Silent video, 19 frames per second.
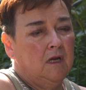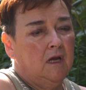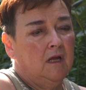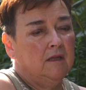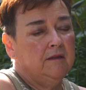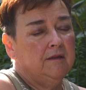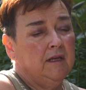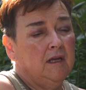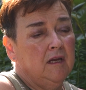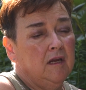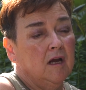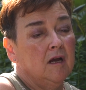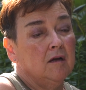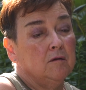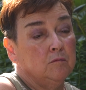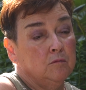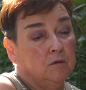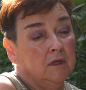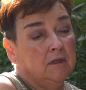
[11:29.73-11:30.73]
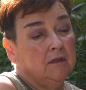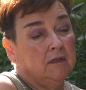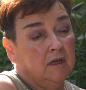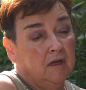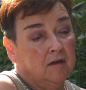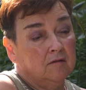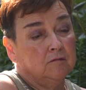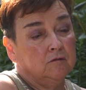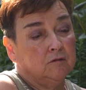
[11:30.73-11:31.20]
I think one
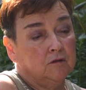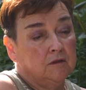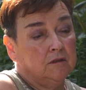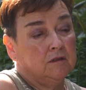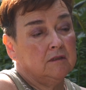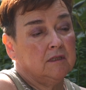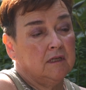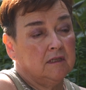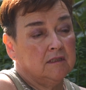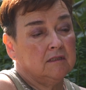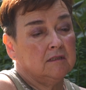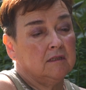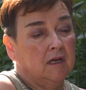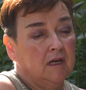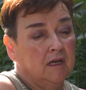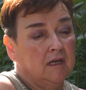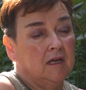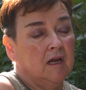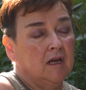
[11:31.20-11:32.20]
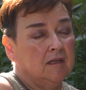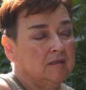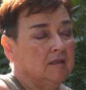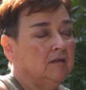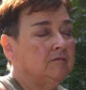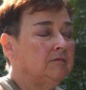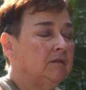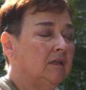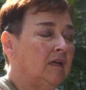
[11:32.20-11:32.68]
thing I've learned is I
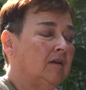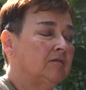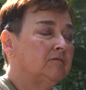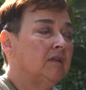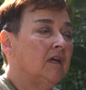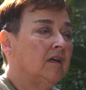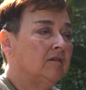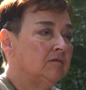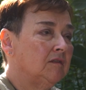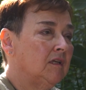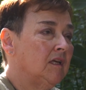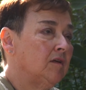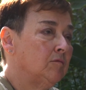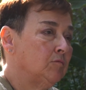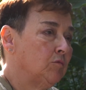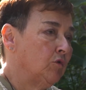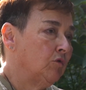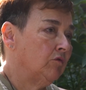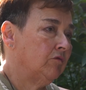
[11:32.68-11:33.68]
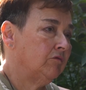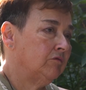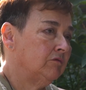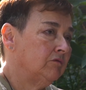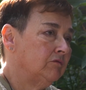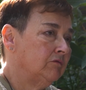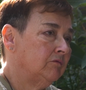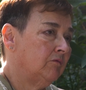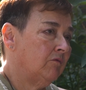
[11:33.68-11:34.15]
definitely have to advocate more
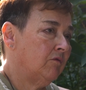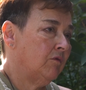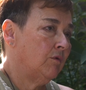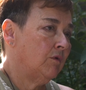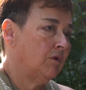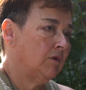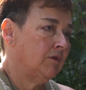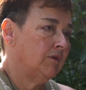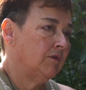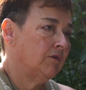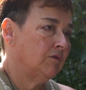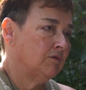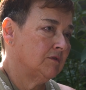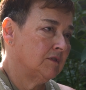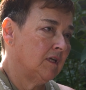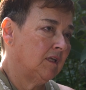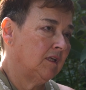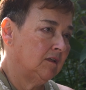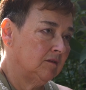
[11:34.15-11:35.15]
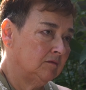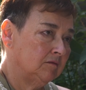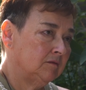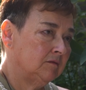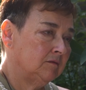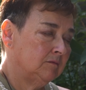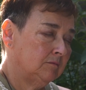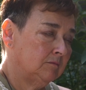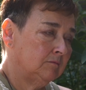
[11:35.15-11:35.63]
for those I love.
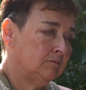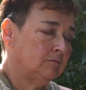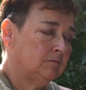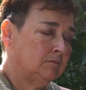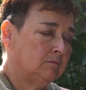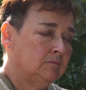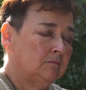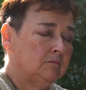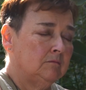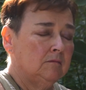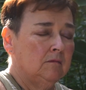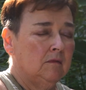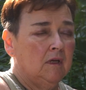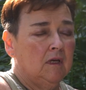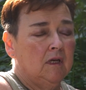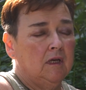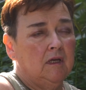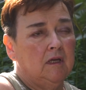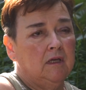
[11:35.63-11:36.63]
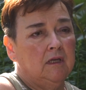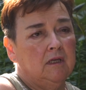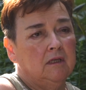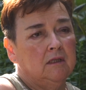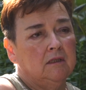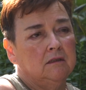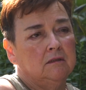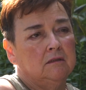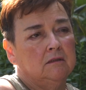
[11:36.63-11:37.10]

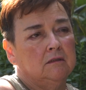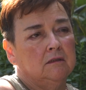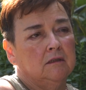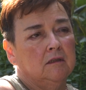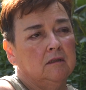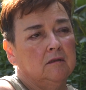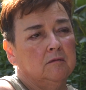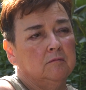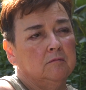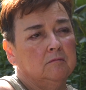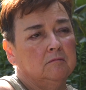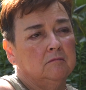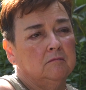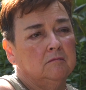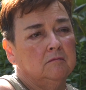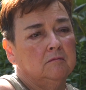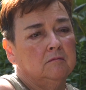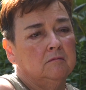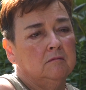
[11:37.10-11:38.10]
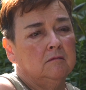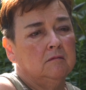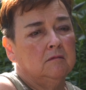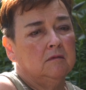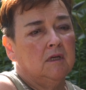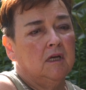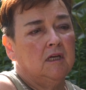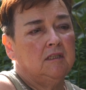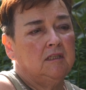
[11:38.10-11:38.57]
And
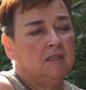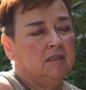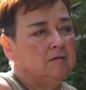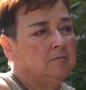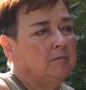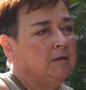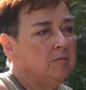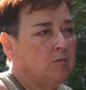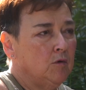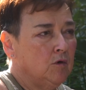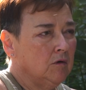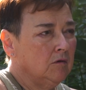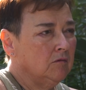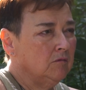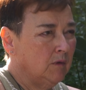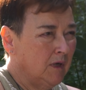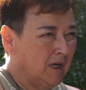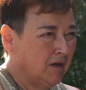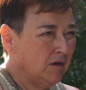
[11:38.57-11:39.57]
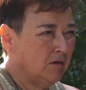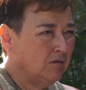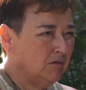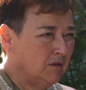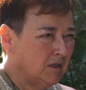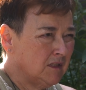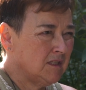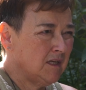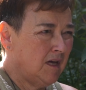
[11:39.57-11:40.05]
I need to be more aware of
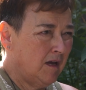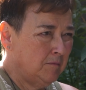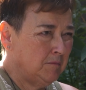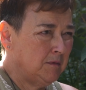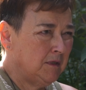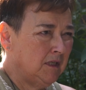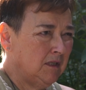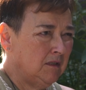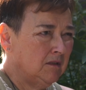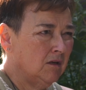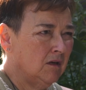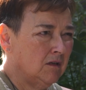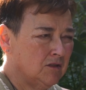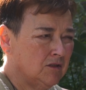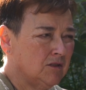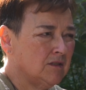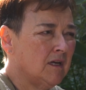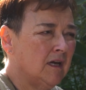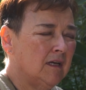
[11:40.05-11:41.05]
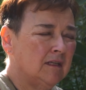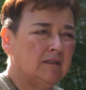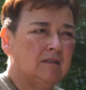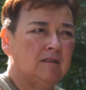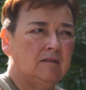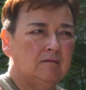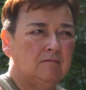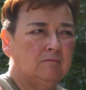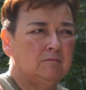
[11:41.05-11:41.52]
what's happening, not just kind
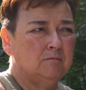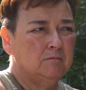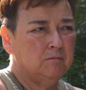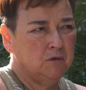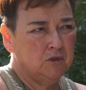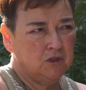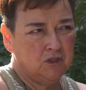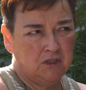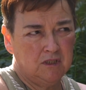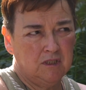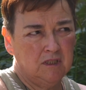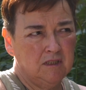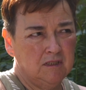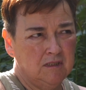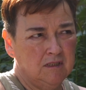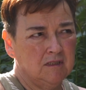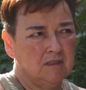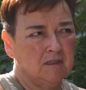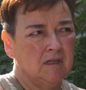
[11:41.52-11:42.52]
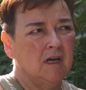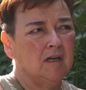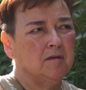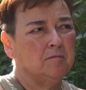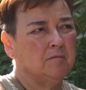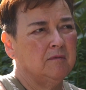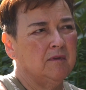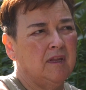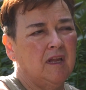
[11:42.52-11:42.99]
of push things aside
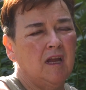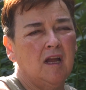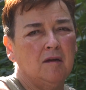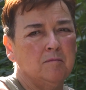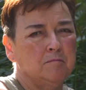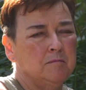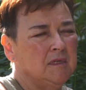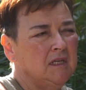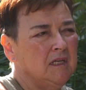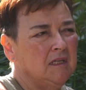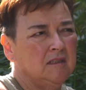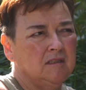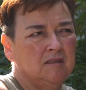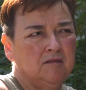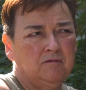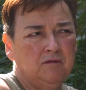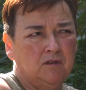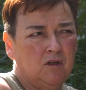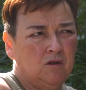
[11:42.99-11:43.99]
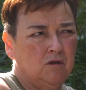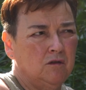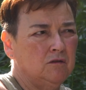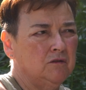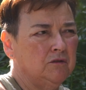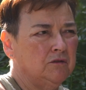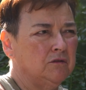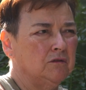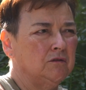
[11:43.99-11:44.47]
and think I'm being
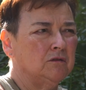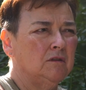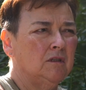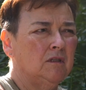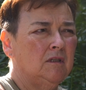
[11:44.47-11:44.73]
difficult or